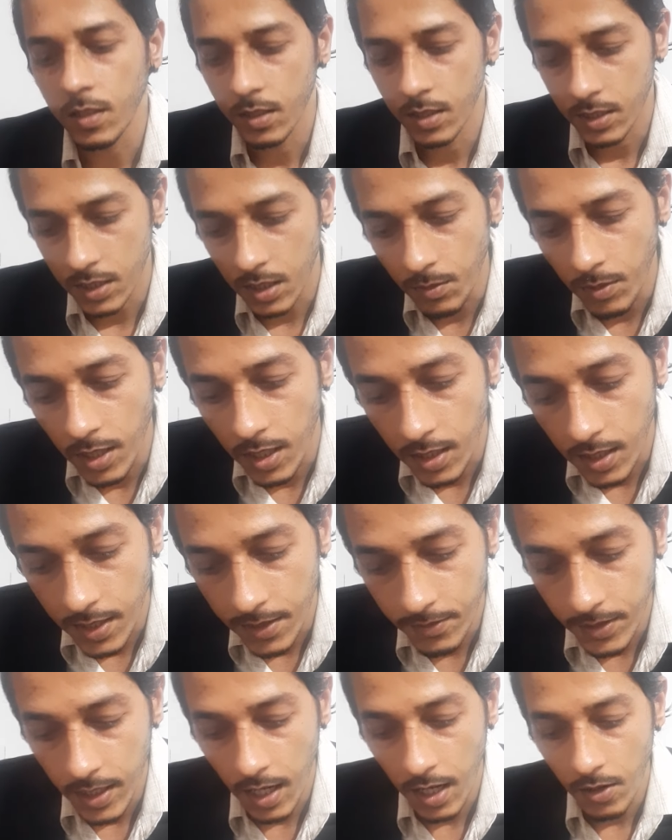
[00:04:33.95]
Similarly,
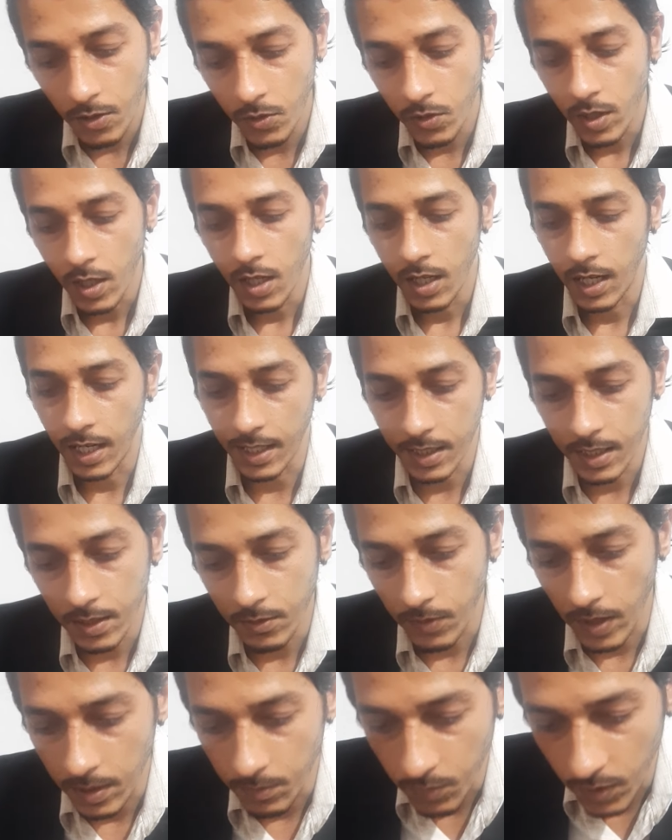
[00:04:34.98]
we have another
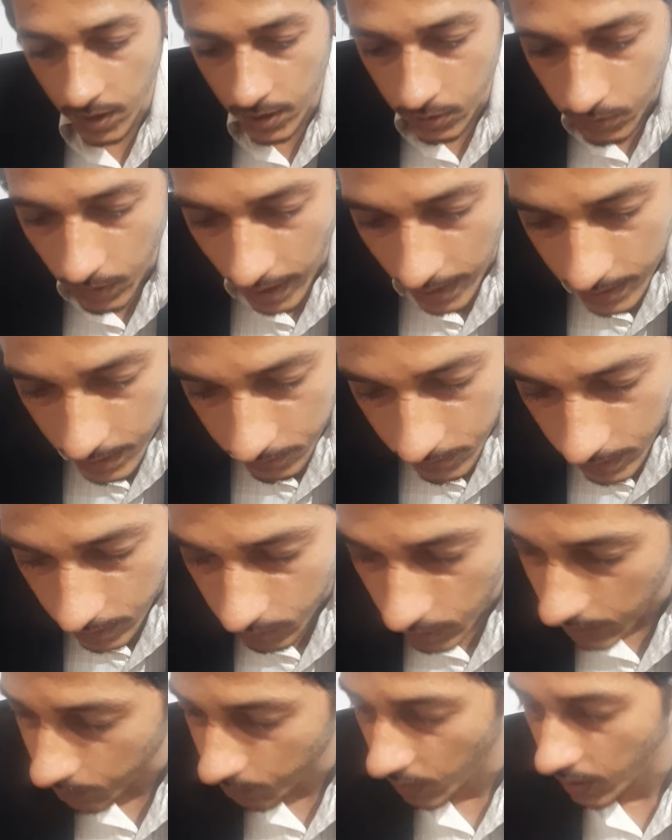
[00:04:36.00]
1.2, activity
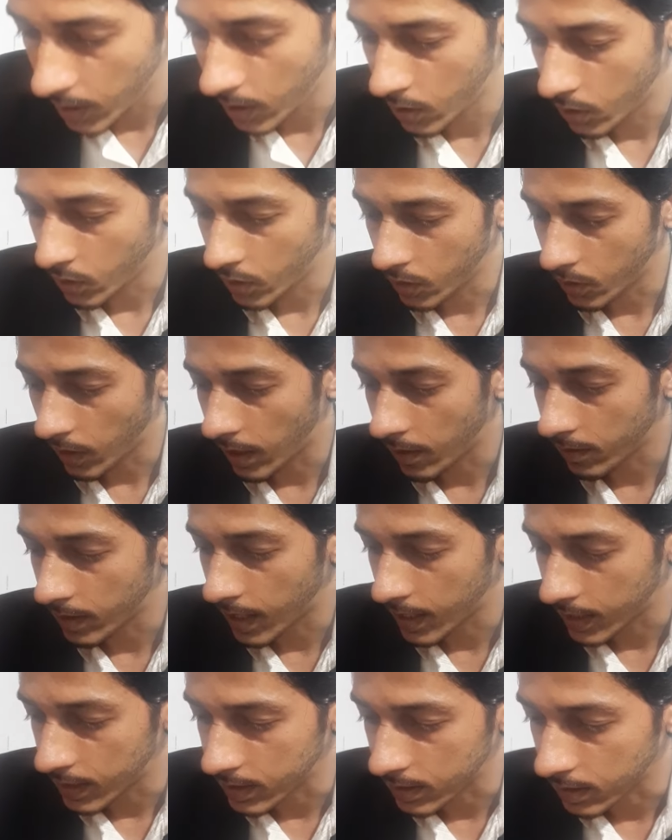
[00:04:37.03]
1.2 you have,
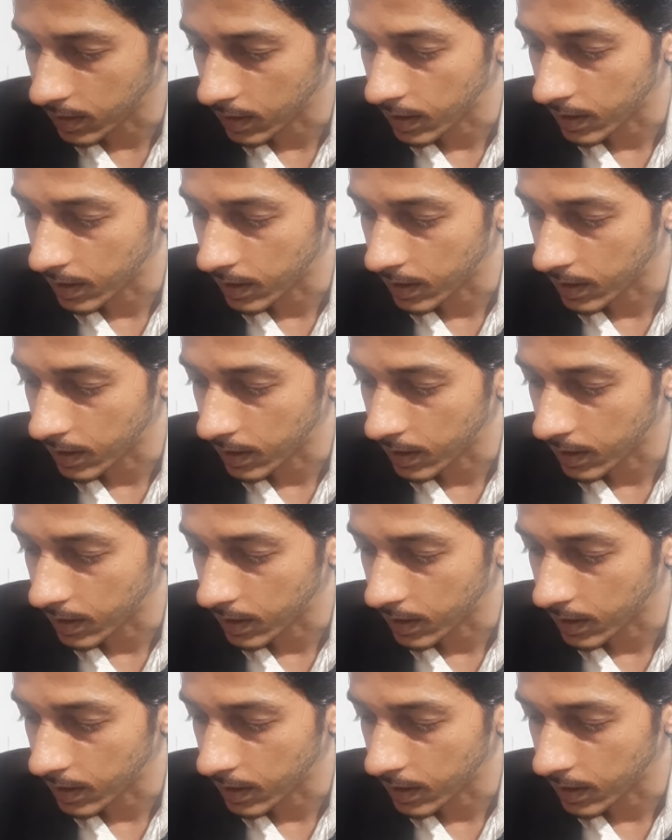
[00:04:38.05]
that is